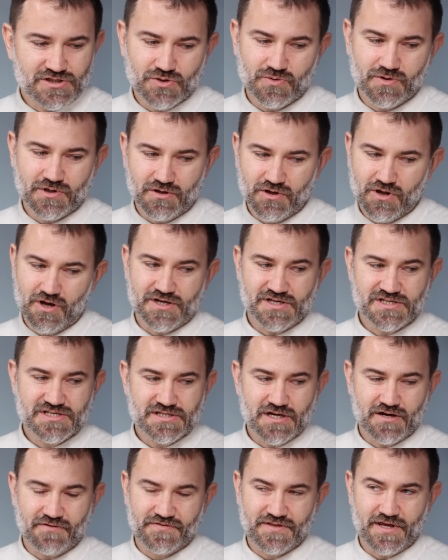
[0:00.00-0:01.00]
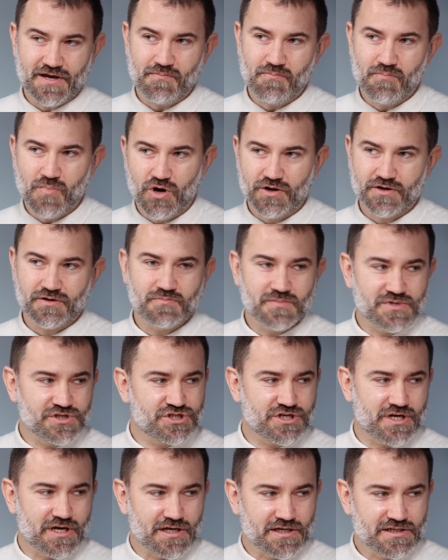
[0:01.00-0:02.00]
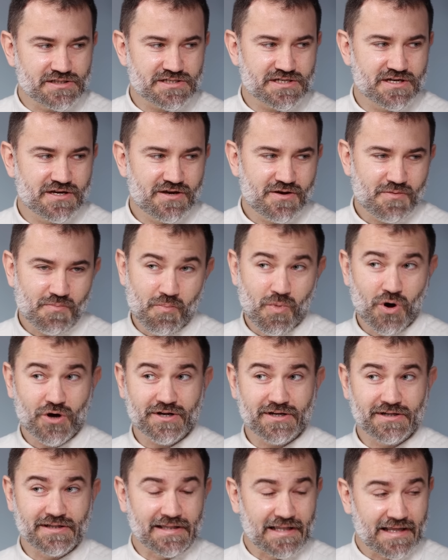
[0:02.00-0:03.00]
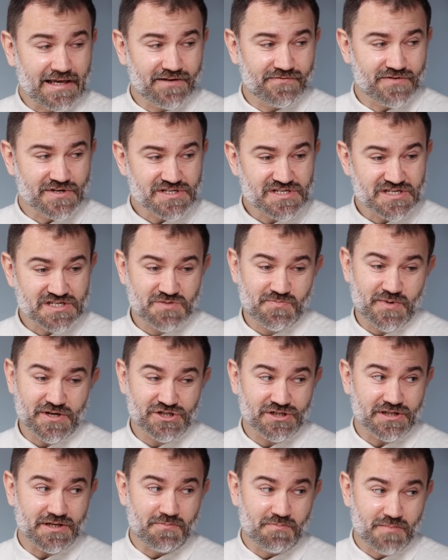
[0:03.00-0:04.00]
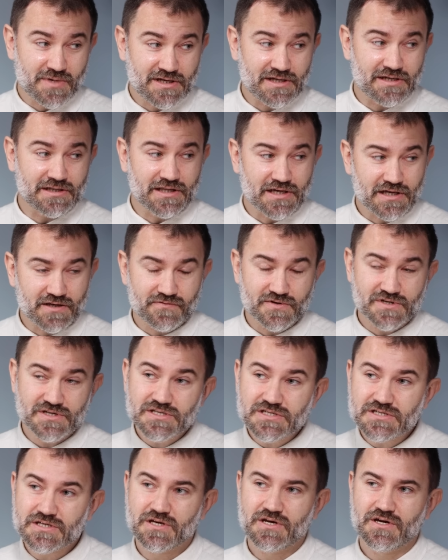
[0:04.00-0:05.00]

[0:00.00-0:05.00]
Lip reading: doing a lot of stuff that modern machines, modern levers, especially mini levers,